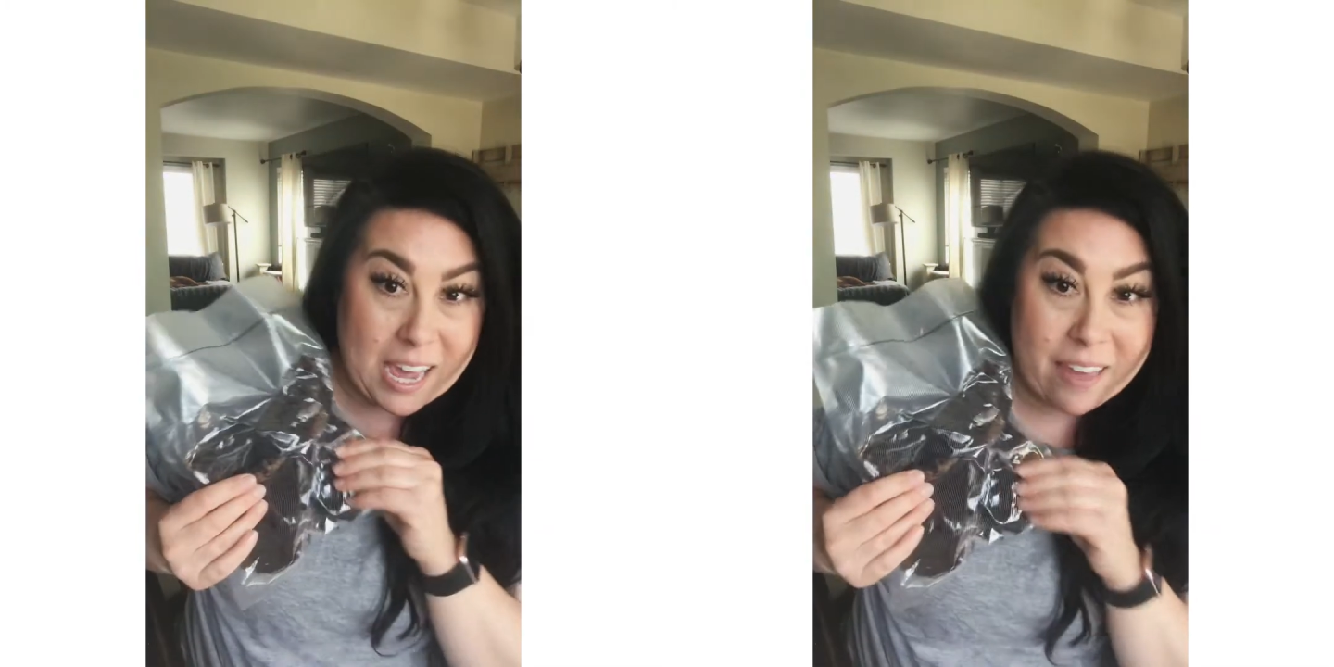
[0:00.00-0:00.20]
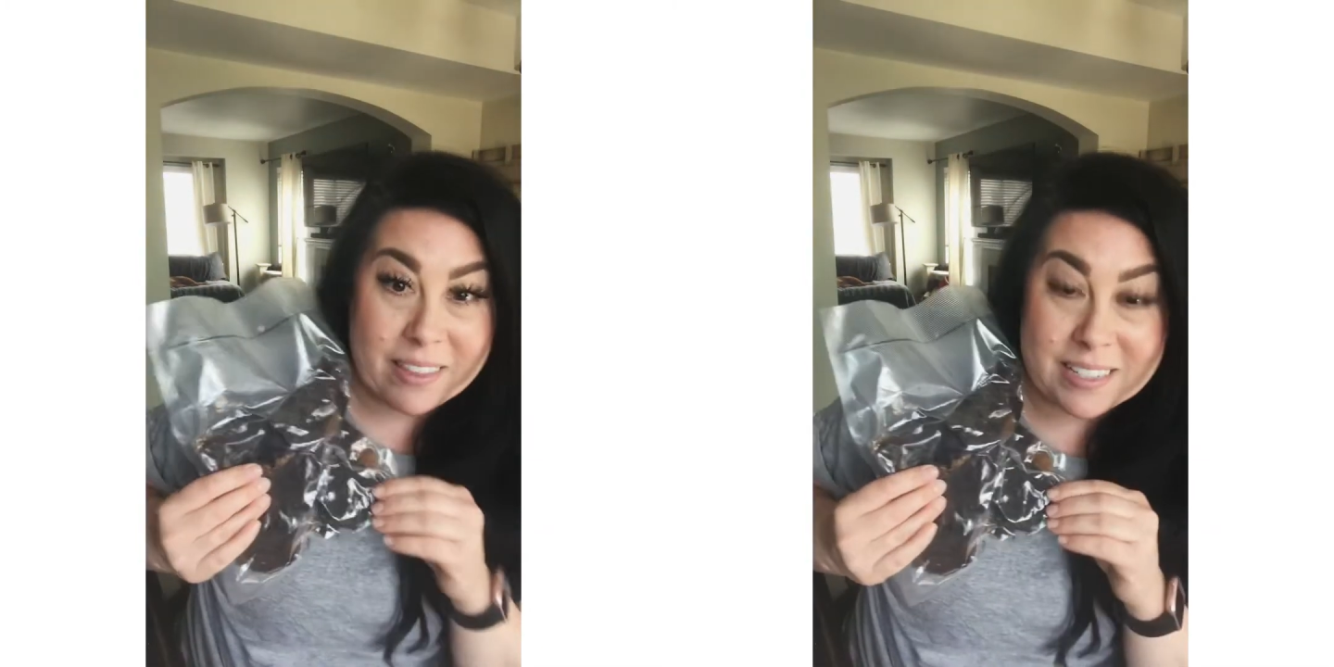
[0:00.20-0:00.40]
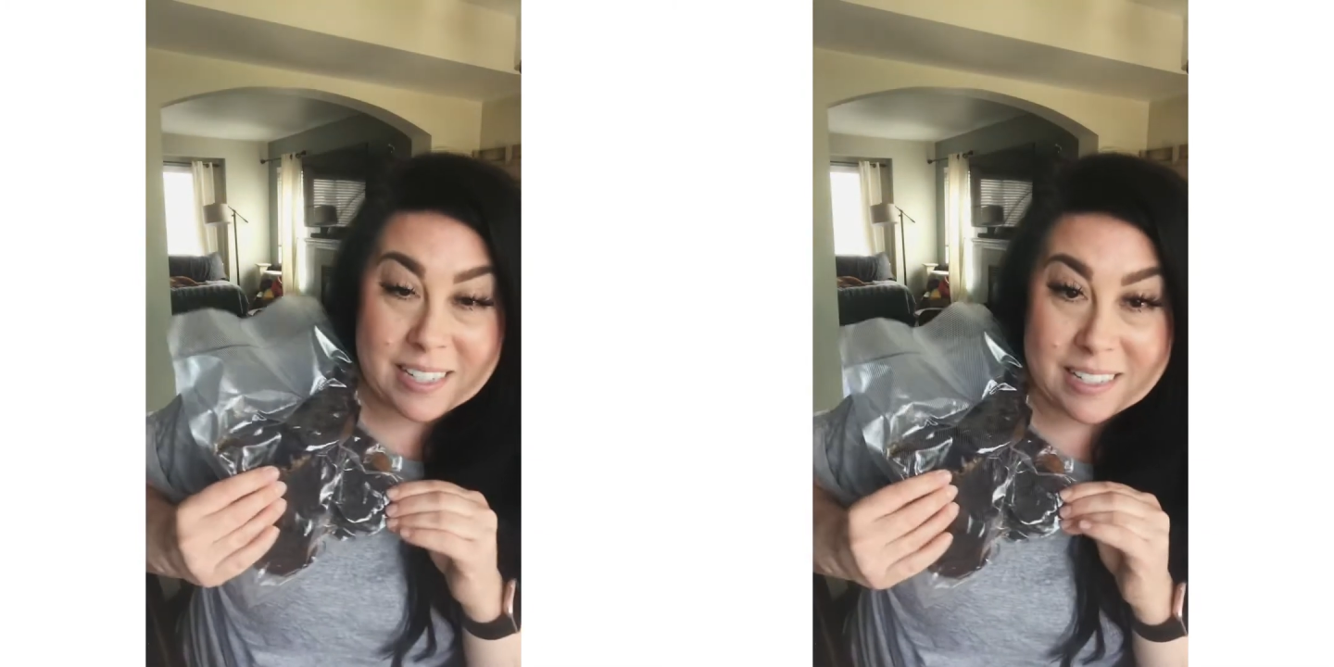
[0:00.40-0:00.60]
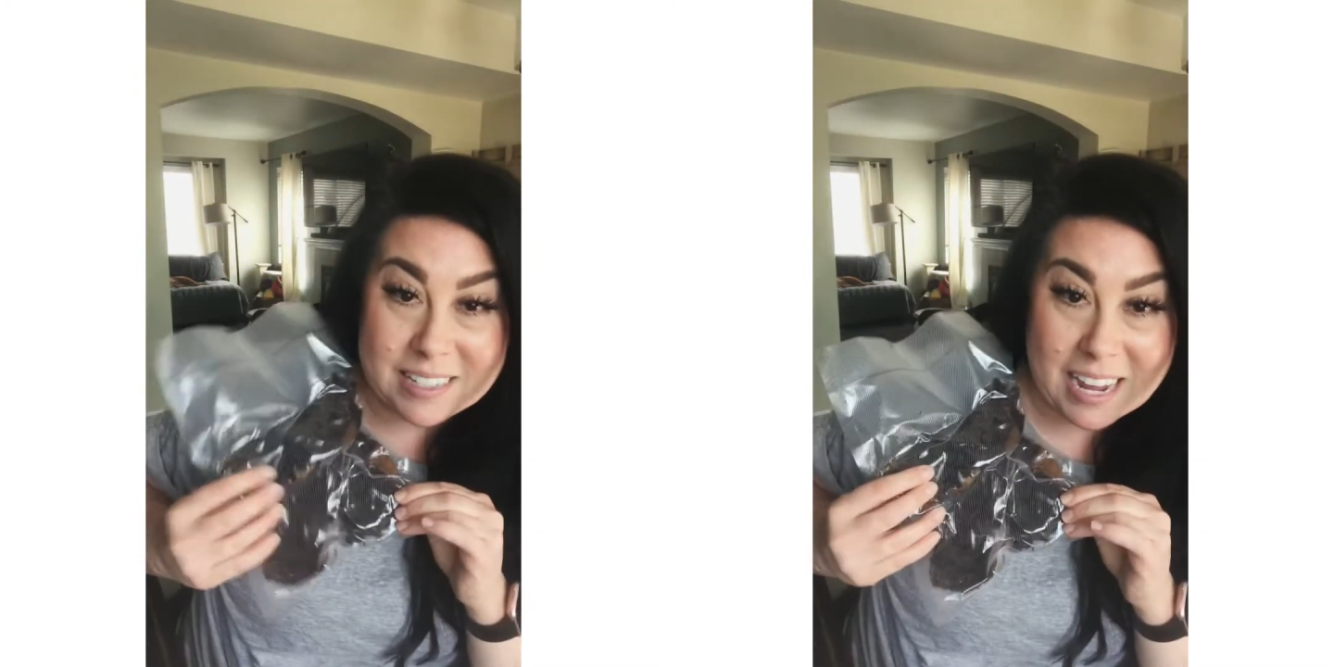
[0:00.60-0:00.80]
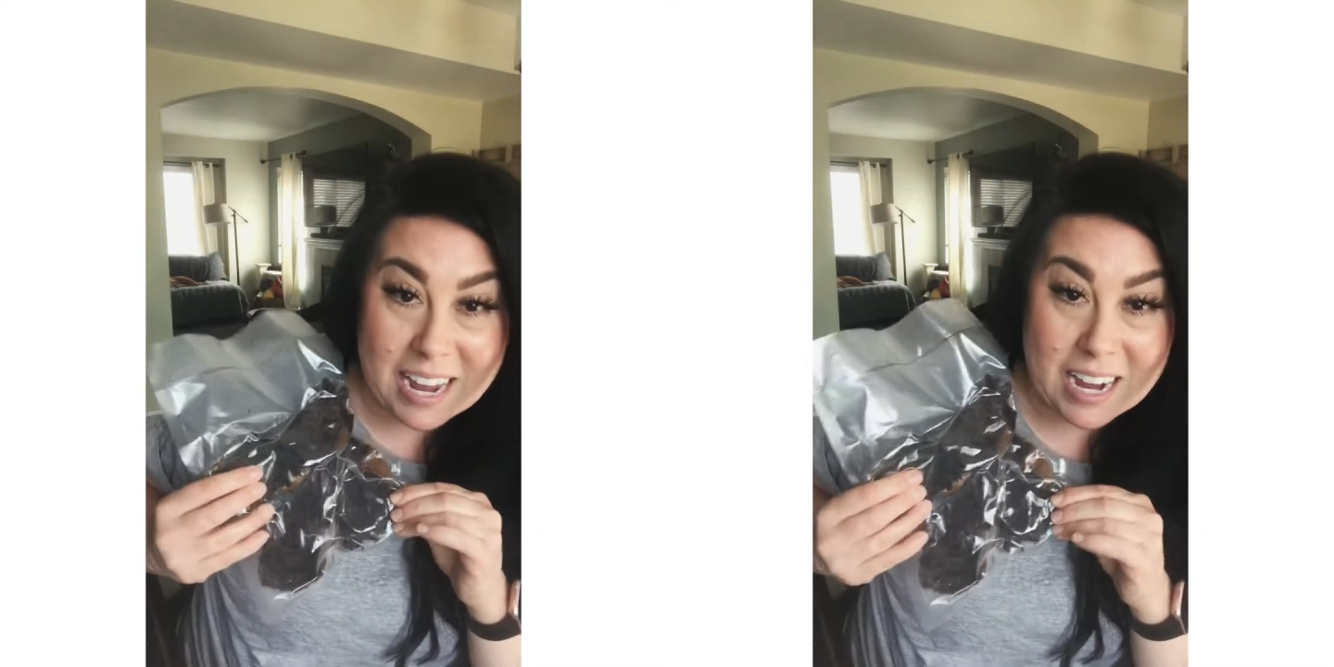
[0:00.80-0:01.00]
and this has
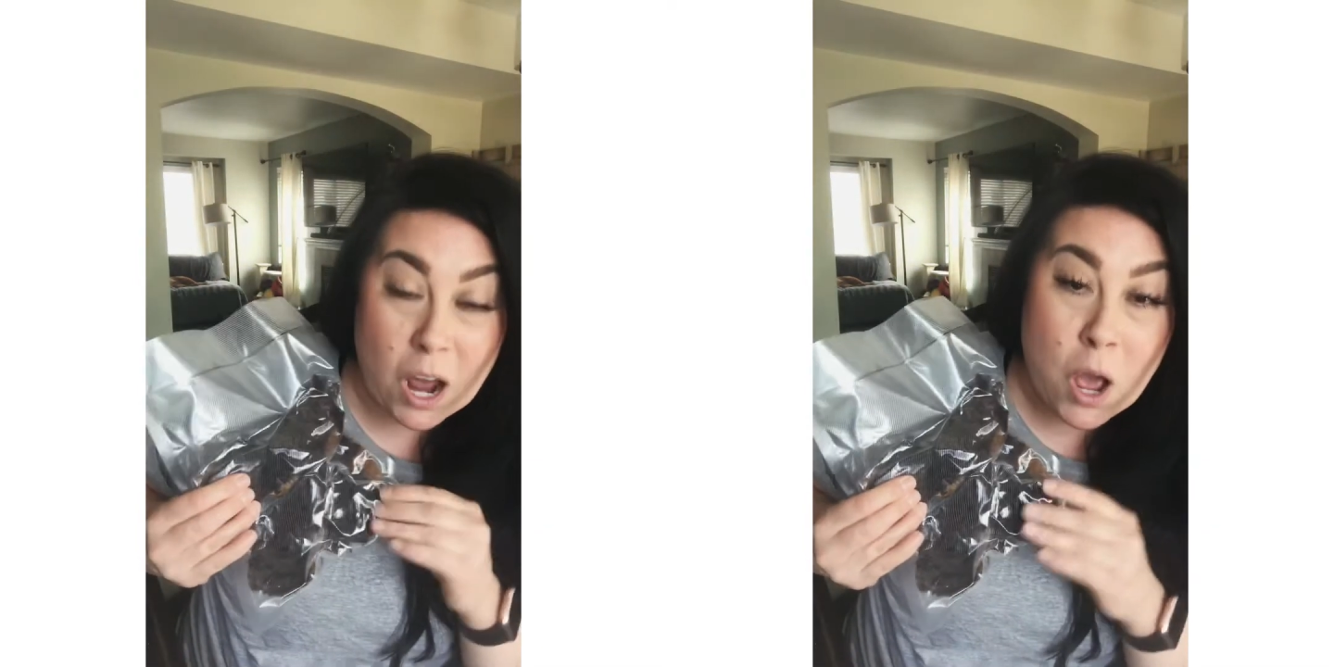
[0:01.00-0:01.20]
stayed